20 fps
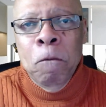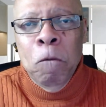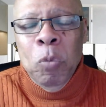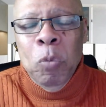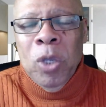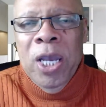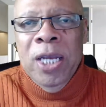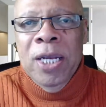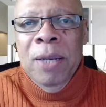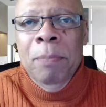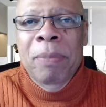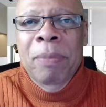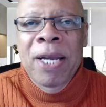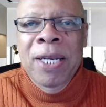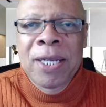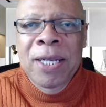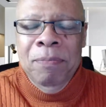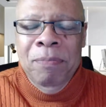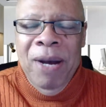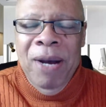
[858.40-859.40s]
An
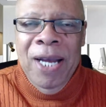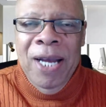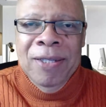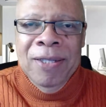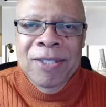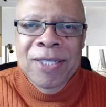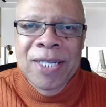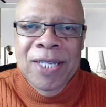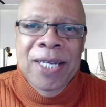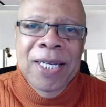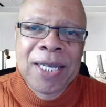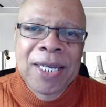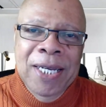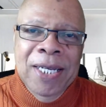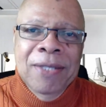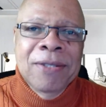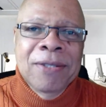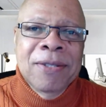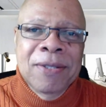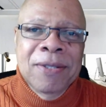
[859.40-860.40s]
abundant mindset
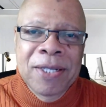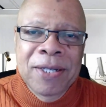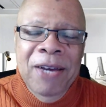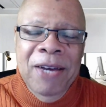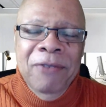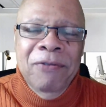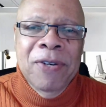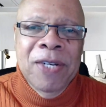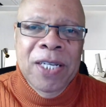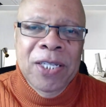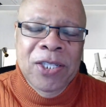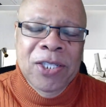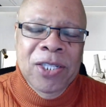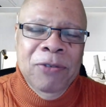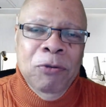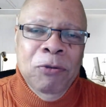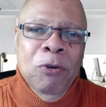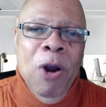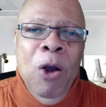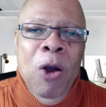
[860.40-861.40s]
is the definition
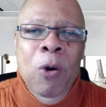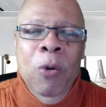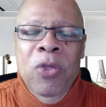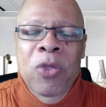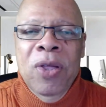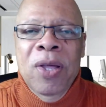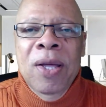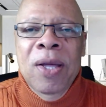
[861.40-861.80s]
of growth,